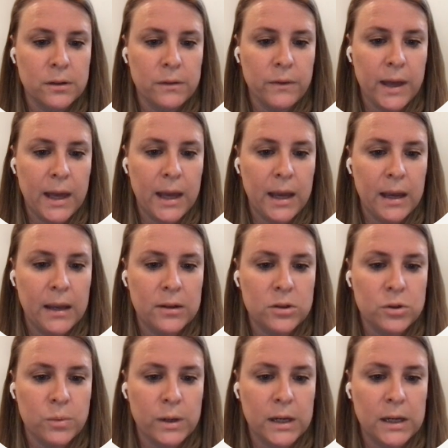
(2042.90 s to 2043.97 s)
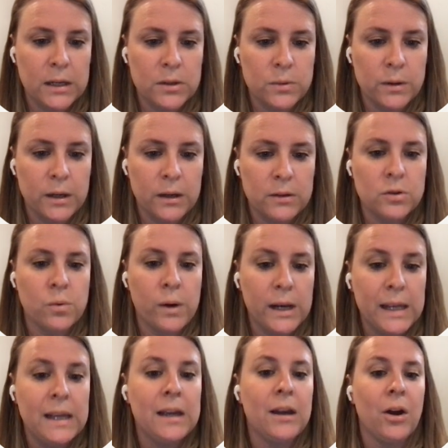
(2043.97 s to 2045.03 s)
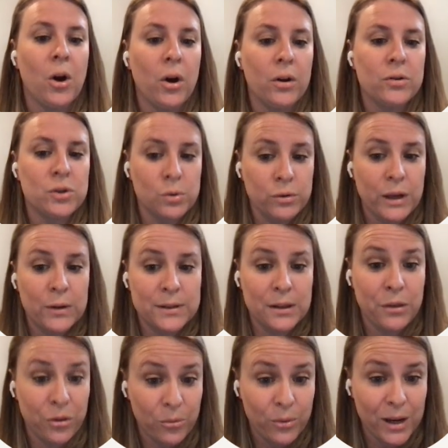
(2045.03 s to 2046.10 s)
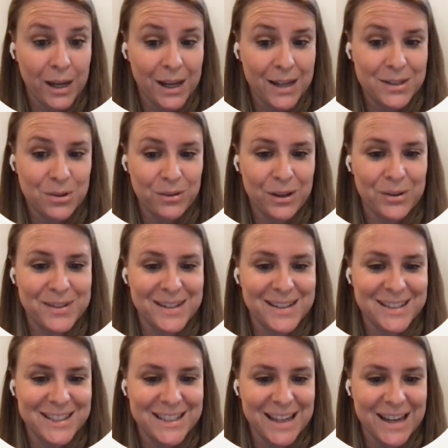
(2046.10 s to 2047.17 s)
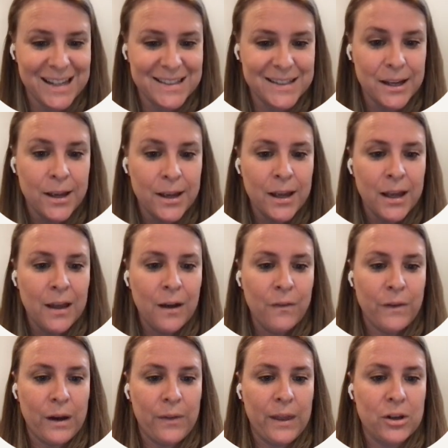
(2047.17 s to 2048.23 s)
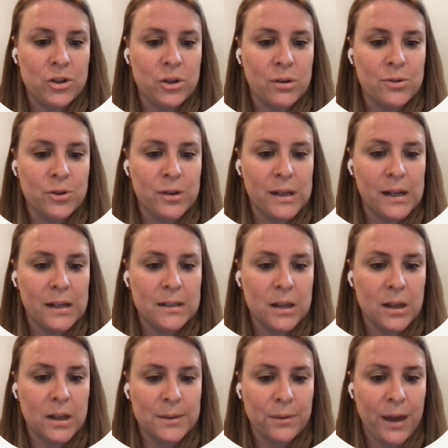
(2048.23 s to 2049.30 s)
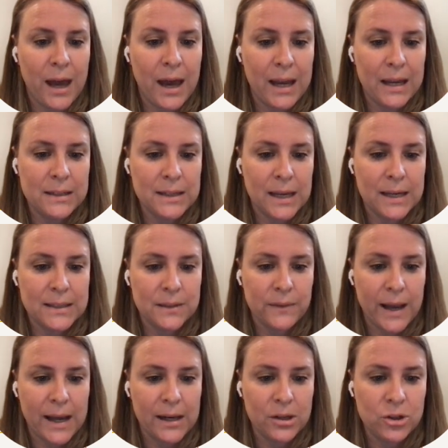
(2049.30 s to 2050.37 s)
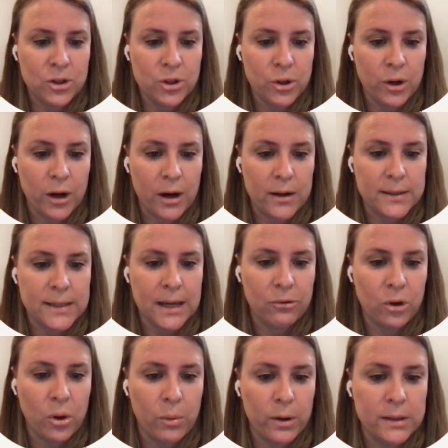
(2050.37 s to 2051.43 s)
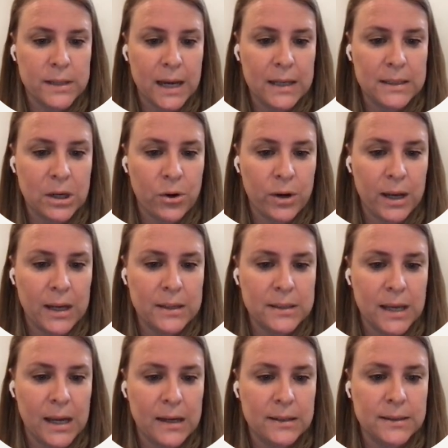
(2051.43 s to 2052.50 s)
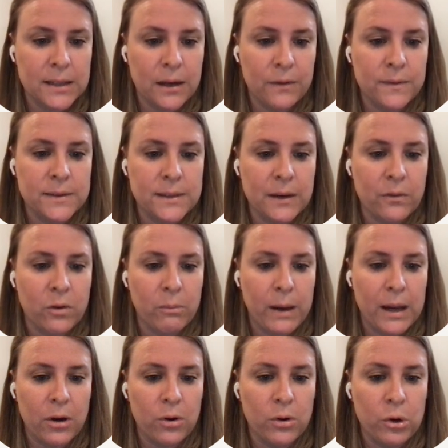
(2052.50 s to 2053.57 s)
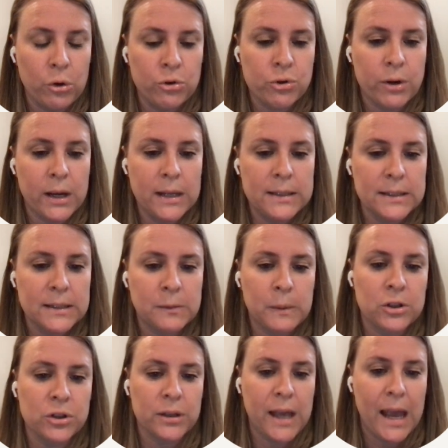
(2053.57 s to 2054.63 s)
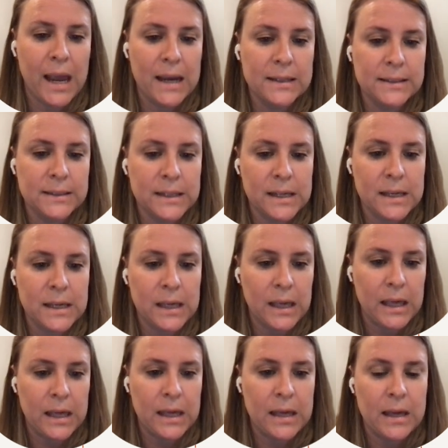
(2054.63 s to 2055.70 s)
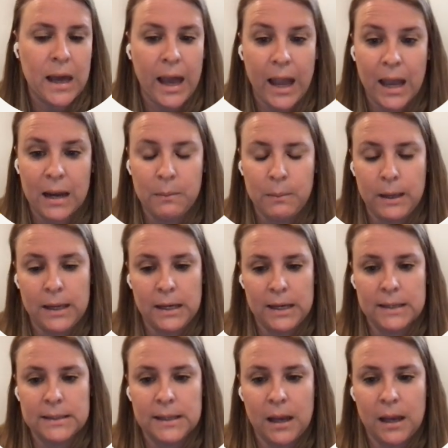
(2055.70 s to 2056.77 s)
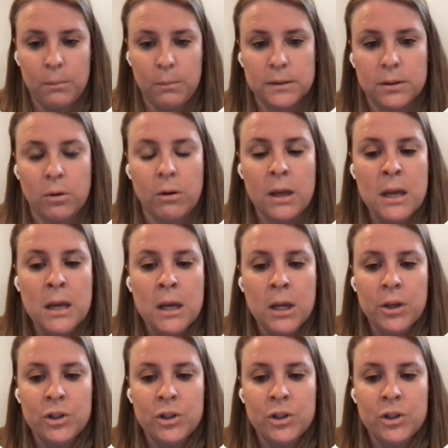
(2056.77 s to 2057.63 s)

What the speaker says: Survey in 2020, 2003, 2006, found that children and adults with high intakes of added sugars had lower dietary intakes of several micronutrients, especially A, C, E, and magnesium. So